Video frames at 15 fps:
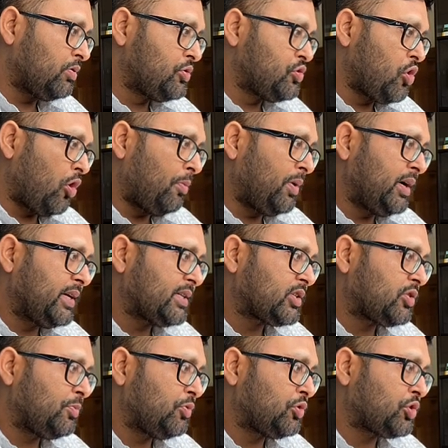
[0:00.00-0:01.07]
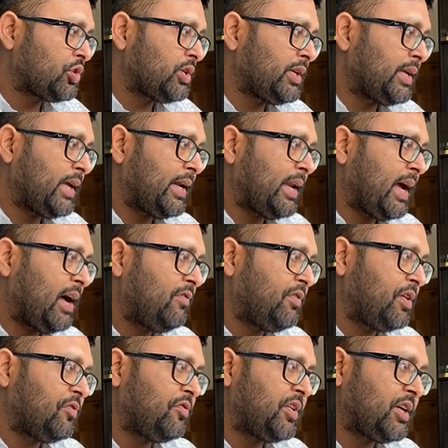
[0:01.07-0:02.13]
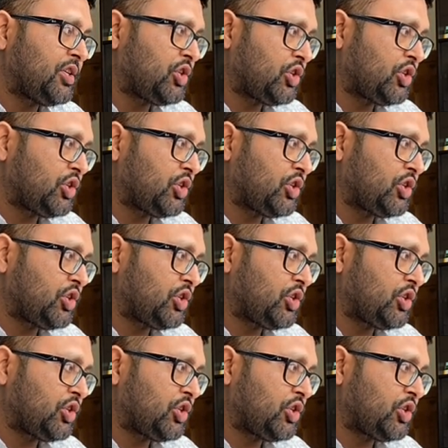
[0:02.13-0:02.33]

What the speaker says: normal distribution can have different